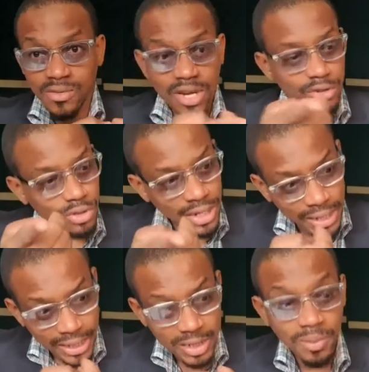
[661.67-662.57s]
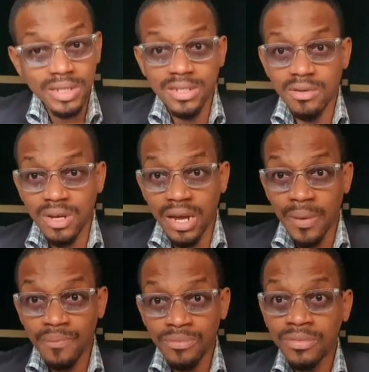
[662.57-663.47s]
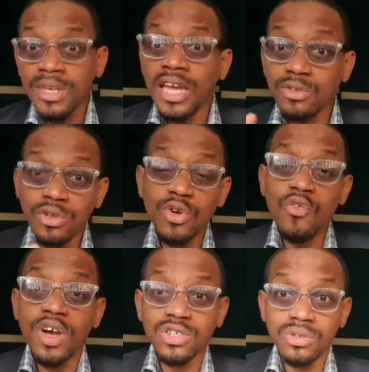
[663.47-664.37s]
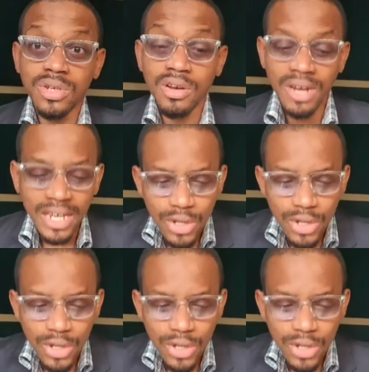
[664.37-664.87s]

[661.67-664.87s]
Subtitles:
area to the engagement area and to the conversion area.